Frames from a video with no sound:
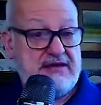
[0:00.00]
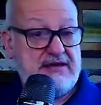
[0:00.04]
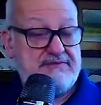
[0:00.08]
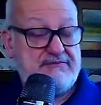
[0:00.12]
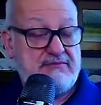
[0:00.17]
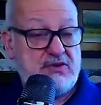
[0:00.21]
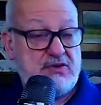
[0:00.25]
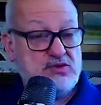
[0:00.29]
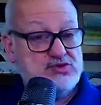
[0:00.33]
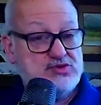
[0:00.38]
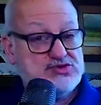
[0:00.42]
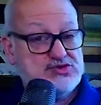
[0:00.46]

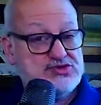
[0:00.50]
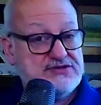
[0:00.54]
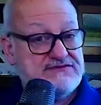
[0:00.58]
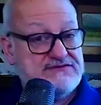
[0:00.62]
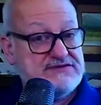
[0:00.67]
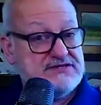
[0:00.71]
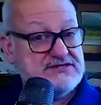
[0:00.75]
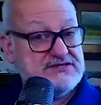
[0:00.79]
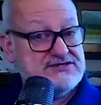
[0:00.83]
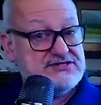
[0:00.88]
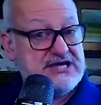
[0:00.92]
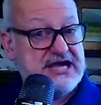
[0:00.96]
Most of the
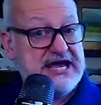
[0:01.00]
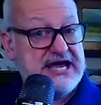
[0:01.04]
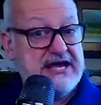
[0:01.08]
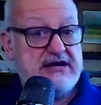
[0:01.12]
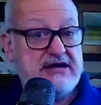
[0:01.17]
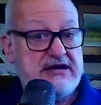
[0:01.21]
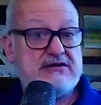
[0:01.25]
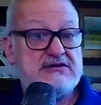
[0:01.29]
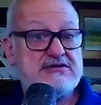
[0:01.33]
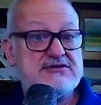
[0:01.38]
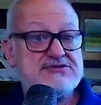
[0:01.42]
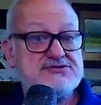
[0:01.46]

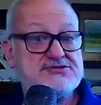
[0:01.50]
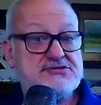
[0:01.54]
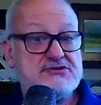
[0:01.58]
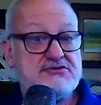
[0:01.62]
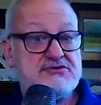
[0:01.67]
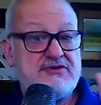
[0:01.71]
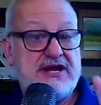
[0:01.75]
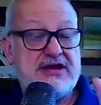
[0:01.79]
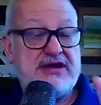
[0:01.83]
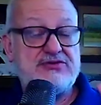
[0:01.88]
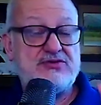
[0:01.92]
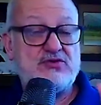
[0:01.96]
tankers
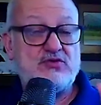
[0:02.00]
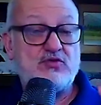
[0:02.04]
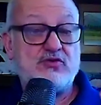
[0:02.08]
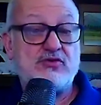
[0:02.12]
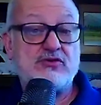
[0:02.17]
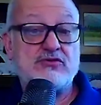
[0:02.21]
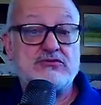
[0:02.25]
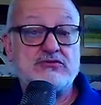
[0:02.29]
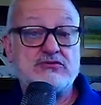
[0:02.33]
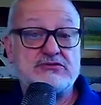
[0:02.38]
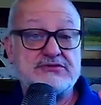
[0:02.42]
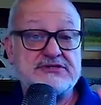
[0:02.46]
around the
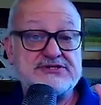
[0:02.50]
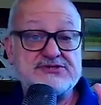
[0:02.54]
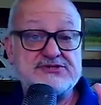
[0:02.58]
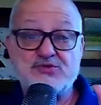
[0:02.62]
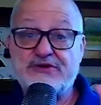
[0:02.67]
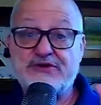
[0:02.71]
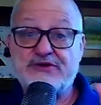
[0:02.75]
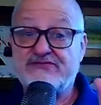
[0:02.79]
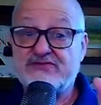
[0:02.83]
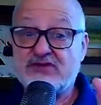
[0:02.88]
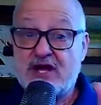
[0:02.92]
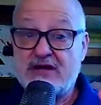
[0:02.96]
world, as
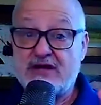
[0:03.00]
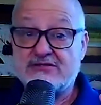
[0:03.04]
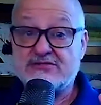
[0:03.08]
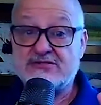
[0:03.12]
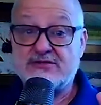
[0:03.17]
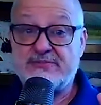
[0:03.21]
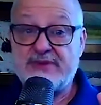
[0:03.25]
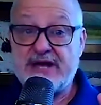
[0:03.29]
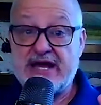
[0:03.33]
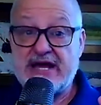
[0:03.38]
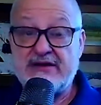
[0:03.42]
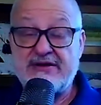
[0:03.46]
we've talked
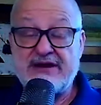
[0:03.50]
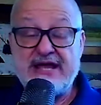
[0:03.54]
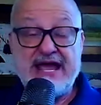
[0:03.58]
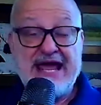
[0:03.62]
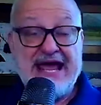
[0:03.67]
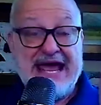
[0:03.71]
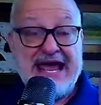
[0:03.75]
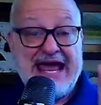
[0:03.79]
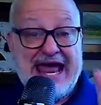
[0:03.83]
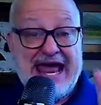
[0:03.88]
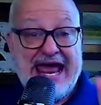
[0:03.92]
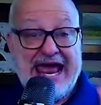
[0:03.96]
about,
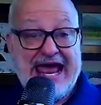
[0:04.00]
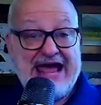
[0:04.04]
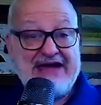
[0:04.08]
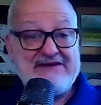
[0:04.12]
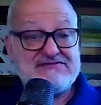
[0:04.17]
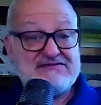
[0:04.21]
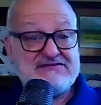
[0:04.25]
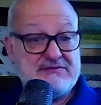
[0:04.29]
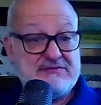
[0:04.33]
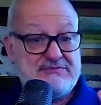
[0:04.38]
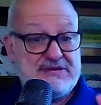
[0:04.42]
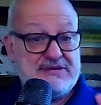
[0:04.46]
have
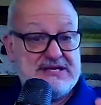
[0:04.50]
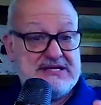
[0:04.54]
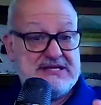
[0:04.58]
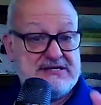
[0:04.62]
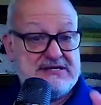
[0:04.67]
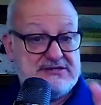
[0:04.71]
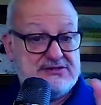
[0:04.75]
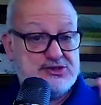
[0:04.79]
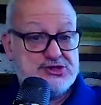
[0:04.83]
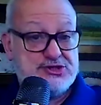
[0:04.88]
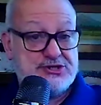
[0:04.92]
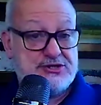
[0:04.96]
to be
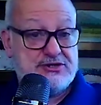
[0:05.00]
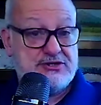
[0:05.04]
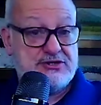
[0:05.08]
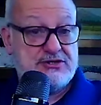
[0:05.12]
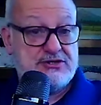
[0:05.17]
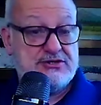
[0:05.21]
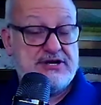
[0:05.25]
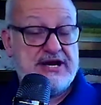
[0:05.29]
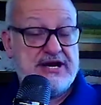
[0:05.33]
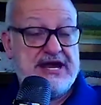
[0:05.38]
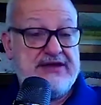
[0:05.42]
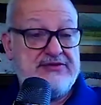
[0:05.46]

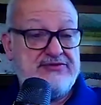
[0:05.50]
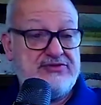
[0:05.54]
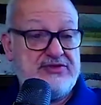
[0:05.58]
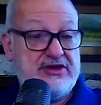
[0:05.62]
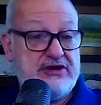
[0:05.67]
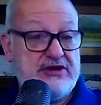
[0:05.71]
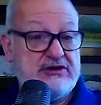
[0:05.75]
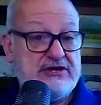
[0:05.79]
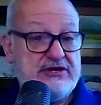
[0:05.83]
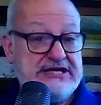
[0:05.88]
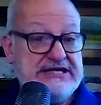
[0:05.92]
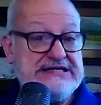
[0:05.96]
insured, and
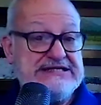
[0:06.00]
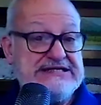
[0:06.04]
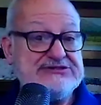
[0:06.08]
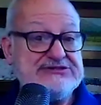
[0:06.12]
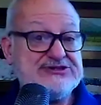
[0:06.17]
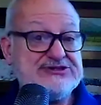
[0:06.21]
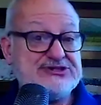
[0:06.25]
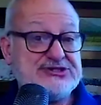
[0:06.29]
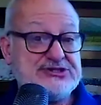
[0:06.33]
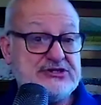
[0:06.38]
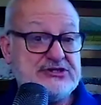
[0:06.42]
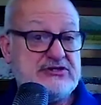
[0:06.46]
they're
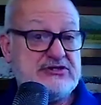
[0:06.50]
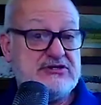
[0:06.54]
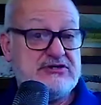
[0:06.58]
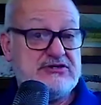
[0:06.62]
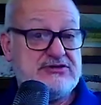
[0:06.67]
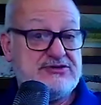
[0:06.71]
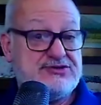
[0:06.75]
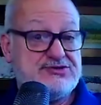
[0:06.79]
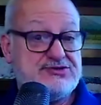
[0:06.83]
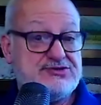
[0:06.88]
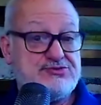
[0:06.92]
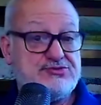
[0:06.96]

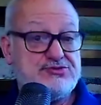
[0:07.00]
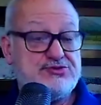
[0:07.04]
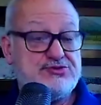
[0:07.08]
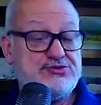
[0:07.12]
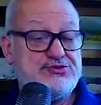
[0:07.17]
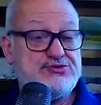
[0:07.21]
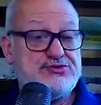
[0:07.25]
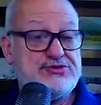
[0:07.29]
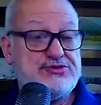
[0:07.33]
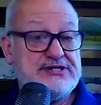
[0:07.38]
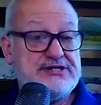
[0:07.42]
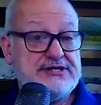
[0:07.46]
insured
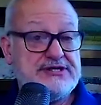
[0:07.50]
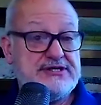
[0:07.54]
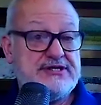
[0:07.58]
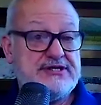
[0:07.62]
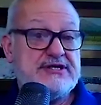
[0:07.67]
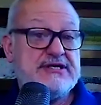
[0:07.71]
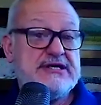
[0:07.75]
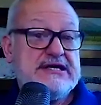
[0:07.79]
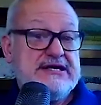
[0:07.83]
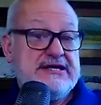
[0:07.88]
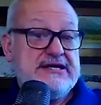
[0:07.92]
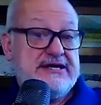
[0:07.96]
through the
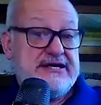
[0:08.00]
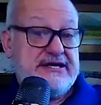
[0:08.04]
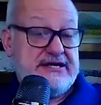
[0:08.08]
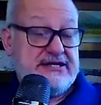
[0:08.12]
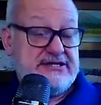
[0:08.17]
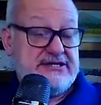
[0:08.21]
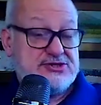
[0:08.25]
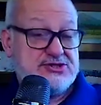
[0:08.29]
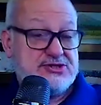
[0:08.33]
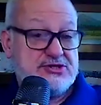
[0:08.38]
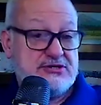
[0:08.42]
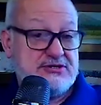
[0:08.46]

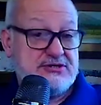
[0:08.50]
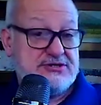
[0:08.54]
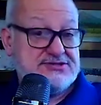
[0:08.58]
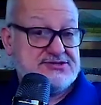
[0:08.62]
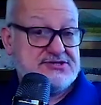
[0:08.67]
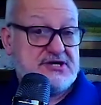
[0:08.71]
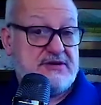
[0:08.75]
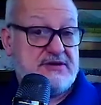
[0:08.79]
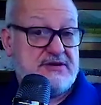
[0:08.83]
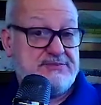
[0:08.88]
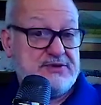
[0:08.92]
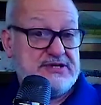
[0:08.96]
insurance
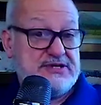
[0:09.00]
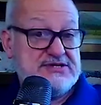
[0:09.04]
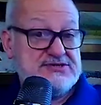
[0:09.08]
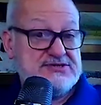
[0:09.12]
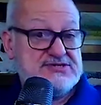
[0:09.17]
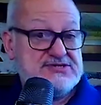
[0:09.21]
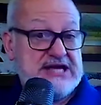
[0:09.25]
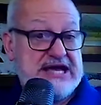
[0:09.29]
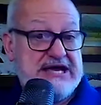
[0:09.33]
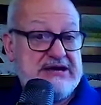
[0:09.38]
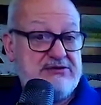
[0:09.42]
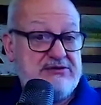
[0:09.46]
companies
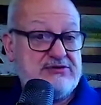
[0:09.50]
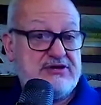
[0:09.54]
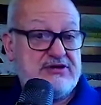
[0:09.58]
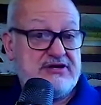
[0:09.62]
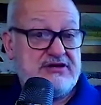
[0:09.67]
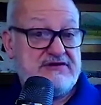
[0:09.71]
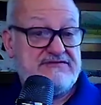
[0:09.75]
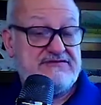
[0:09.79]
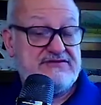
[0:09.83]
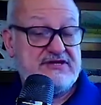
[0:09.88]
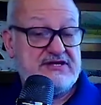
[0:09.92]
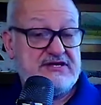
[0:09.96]
out
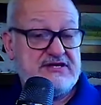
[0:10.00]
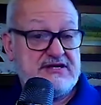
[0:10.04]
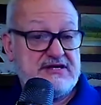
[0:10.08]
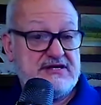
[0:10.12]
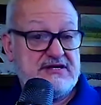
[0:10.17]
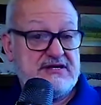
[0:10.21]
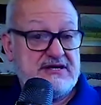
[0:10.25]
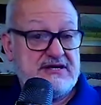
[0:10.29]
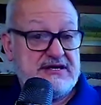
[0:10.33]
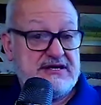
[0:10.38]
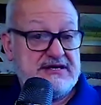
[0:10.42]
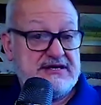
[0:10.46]
of the
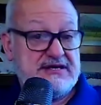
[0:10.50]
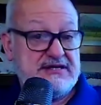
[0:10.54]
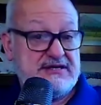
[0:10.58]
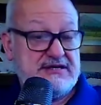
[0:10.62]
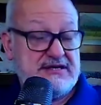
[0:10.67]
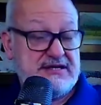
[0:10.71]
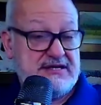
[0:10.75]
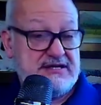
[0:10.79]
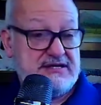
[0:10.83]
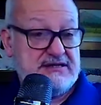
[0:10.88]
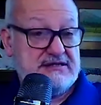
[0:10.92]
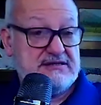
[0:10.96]

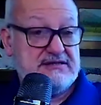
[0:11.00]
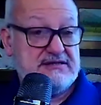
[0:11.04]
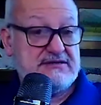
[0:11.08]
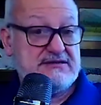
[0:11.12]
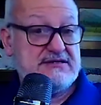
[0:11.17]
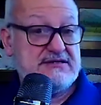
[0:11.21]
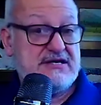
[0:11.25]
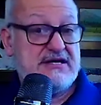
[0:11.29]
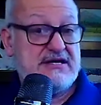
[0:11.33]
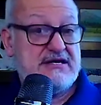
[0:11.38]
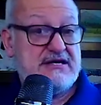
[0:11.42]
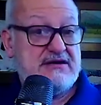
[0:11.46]
England
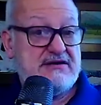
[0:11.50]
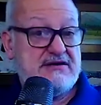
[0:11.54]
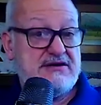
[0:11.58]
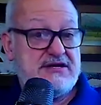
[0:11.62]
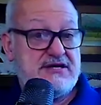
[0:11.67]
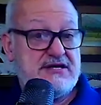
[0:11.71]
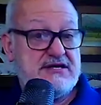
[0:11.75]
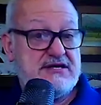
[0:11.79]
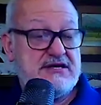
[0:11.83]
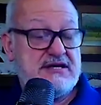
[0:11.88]
area.